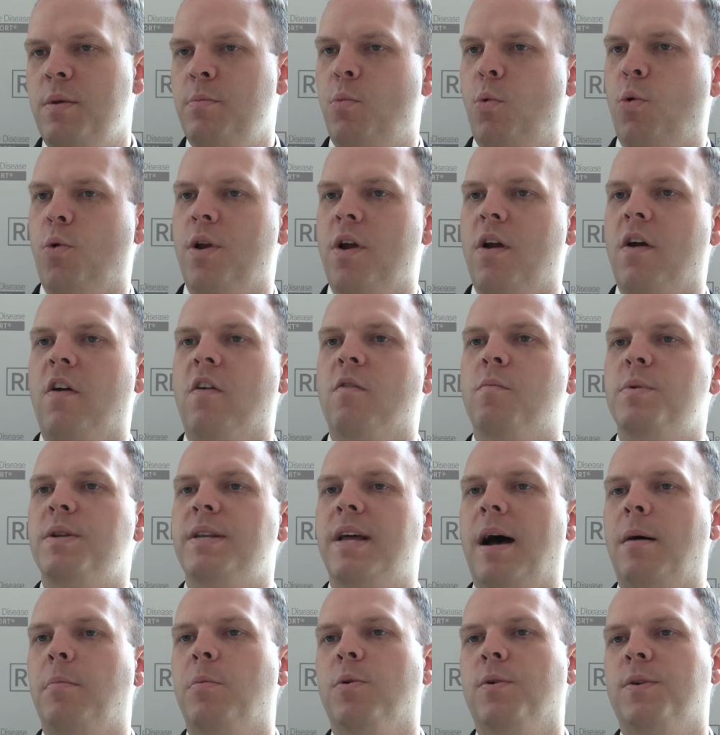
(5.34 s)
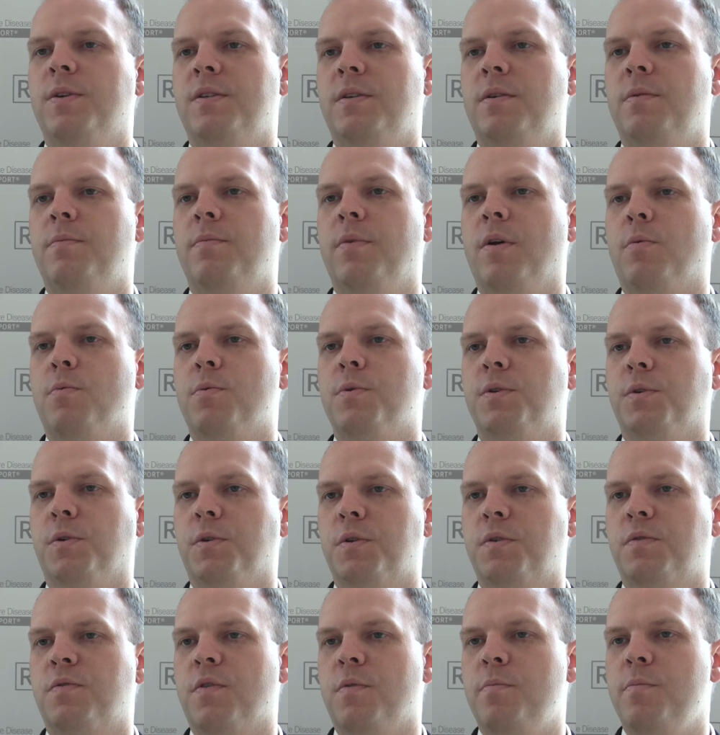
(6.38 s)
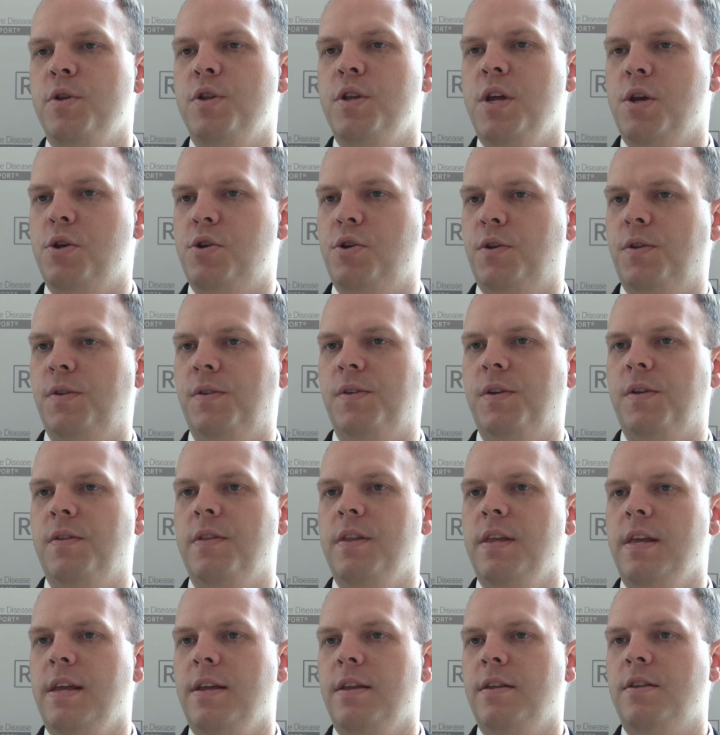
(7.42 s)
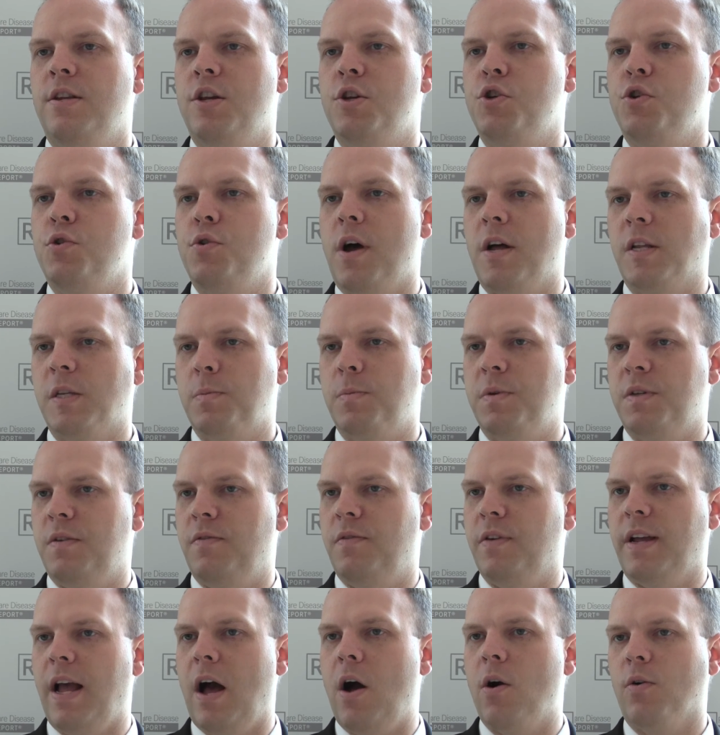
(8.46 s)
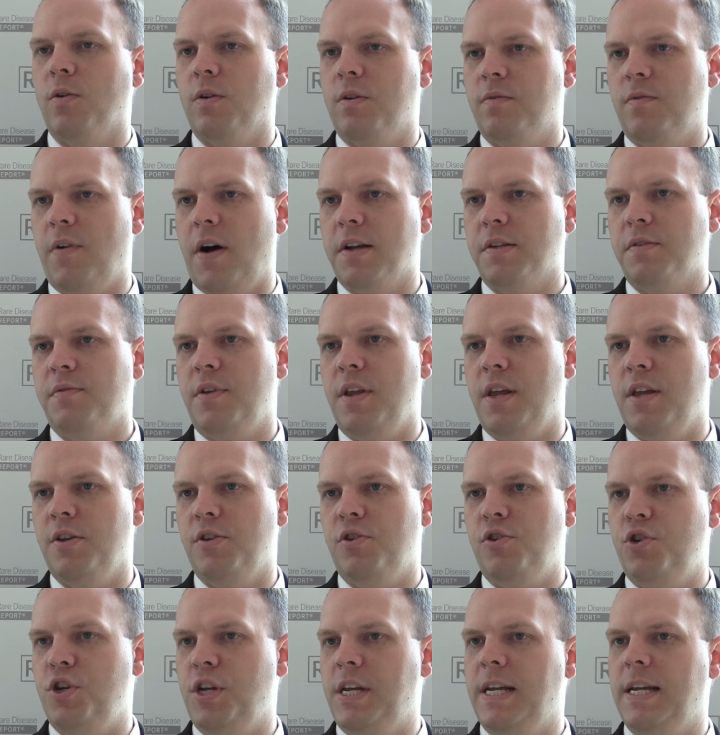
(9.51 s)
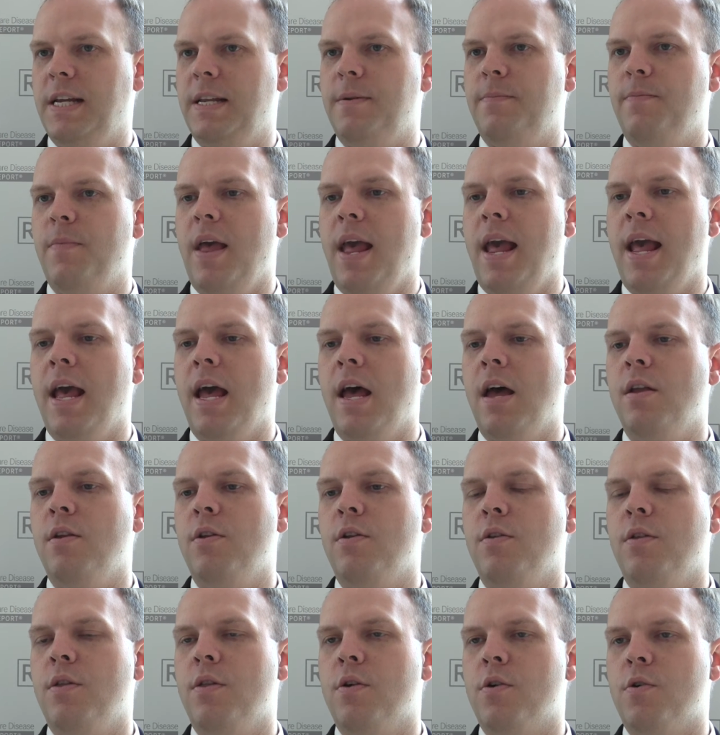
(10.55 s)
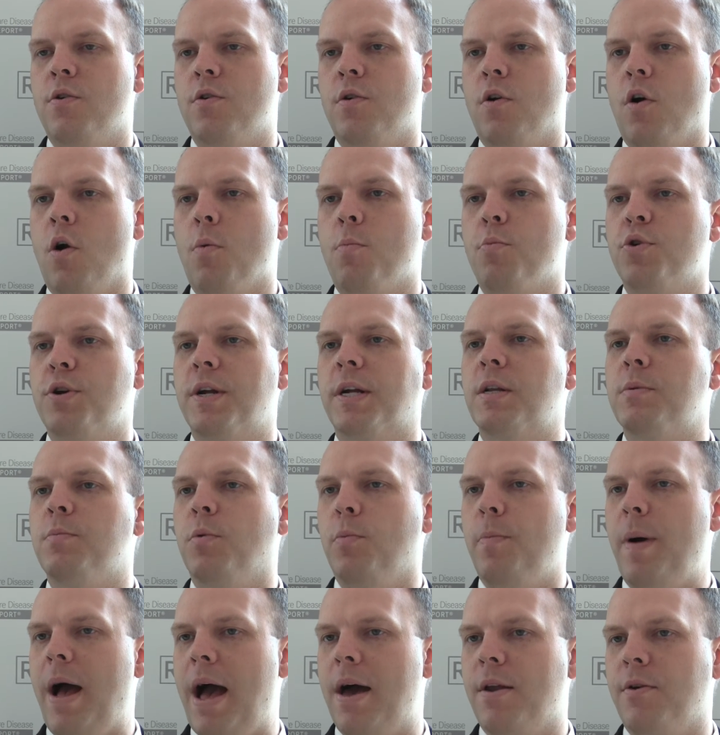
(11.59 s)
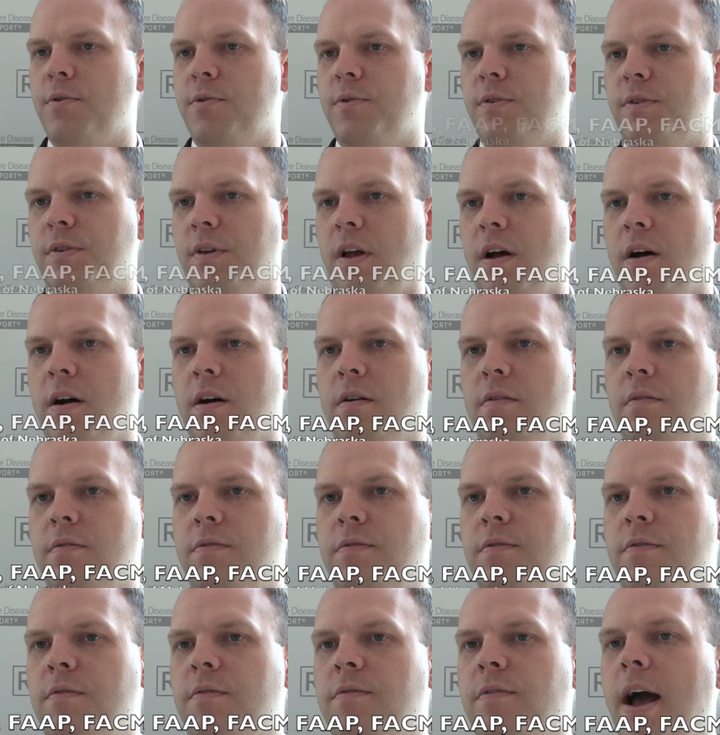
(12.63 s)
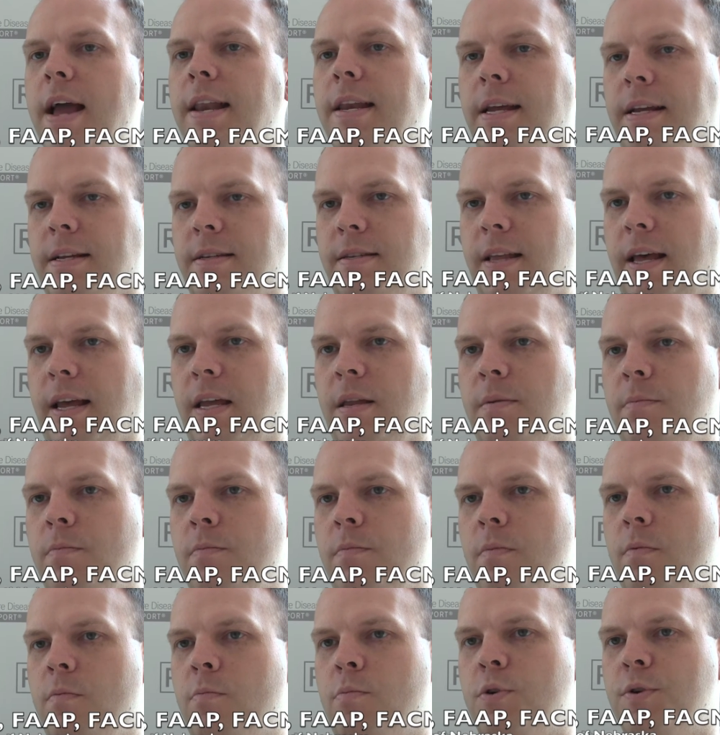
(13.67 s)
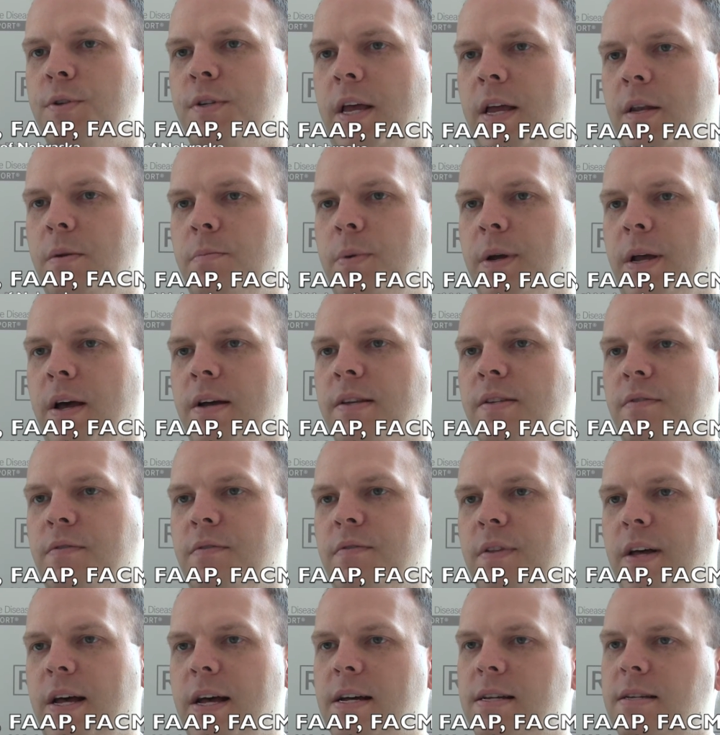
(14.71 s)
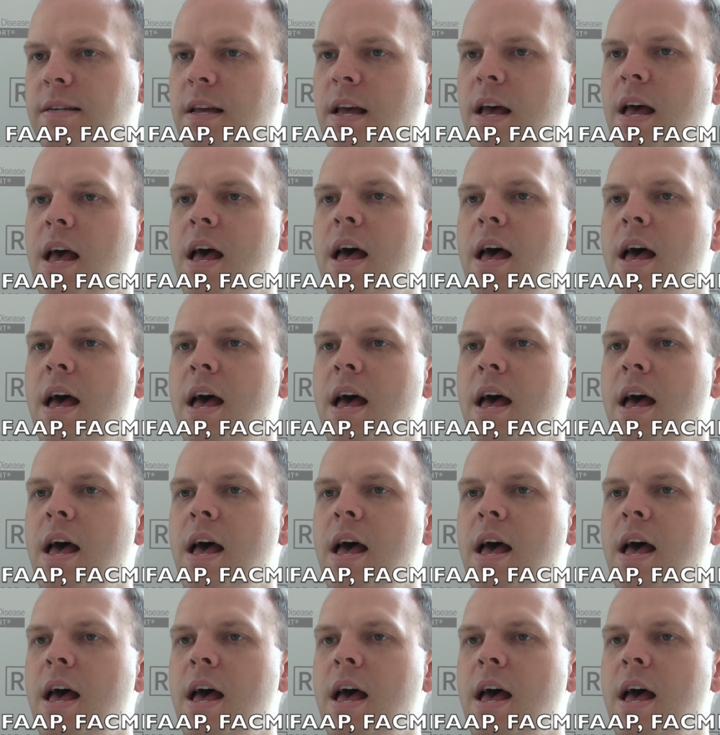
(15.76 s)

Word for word: inborn error of metabolism that results from mutations in the tissue nonspecific alkaline phosphatase gene, and there are predictable patterns of findings that can present because of this.